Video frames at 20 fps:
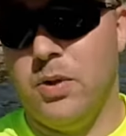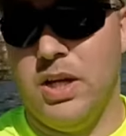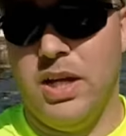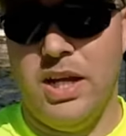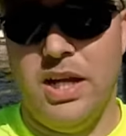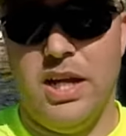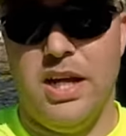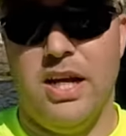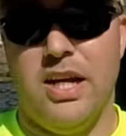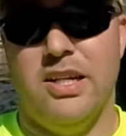we
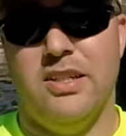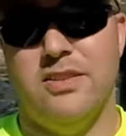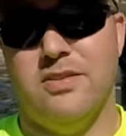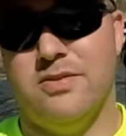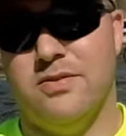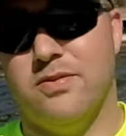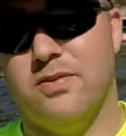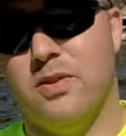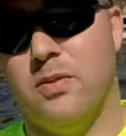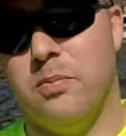have
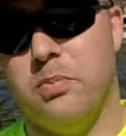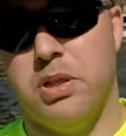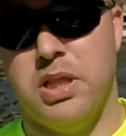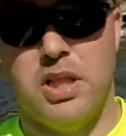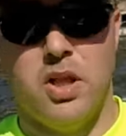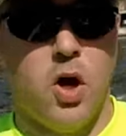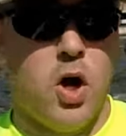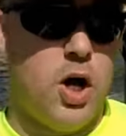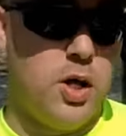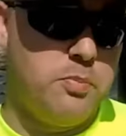
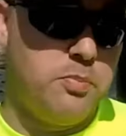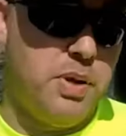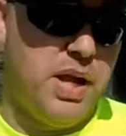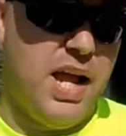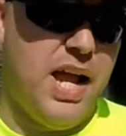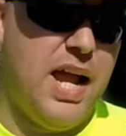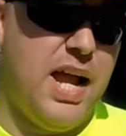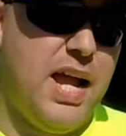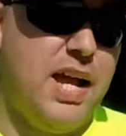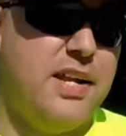on
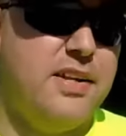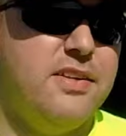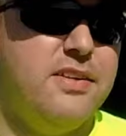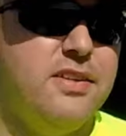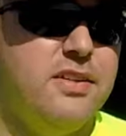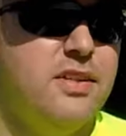pad,